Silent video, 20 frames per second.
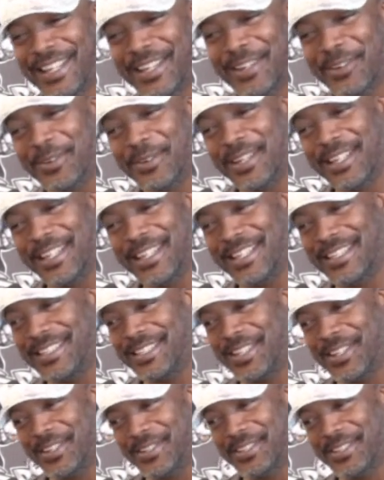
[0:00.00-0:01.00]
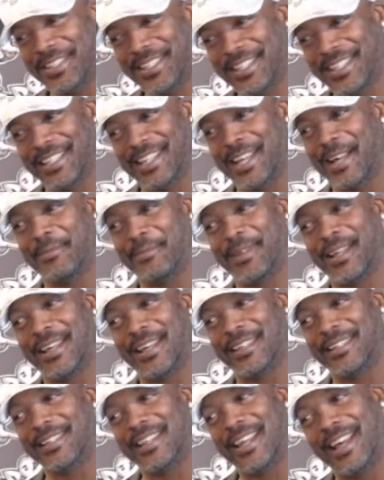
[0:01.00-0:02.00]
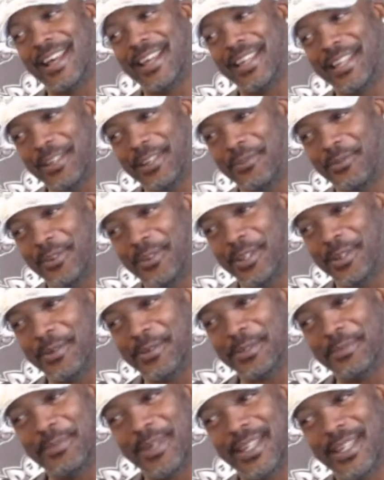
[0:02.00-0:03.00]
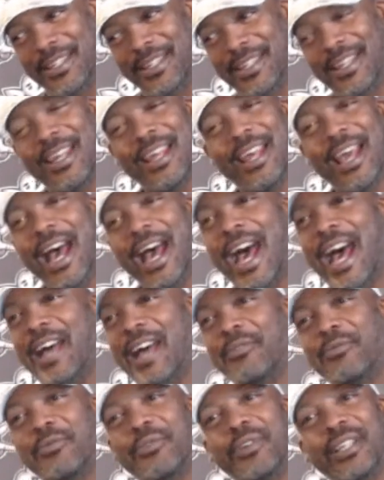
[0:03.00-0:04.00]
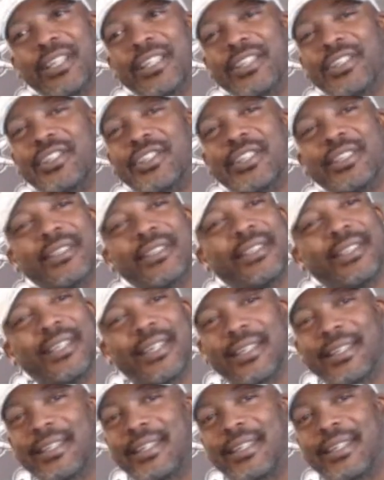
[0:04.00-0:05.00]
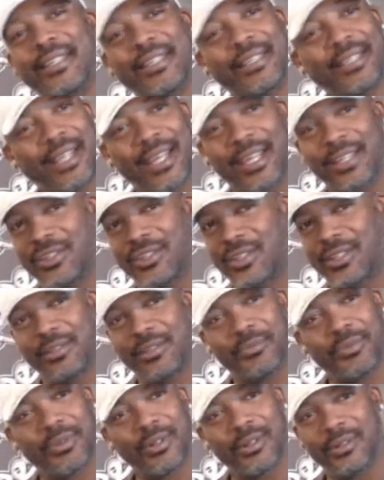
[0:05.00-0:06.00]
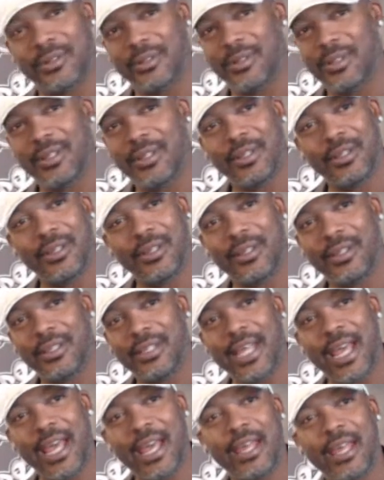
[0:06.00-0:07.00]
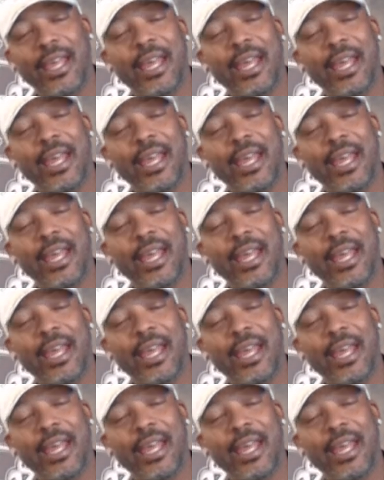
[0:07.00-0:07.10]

What East Coast nigga? I'm like, nah, E-40 was better. I really just didn't get that shit, bro. That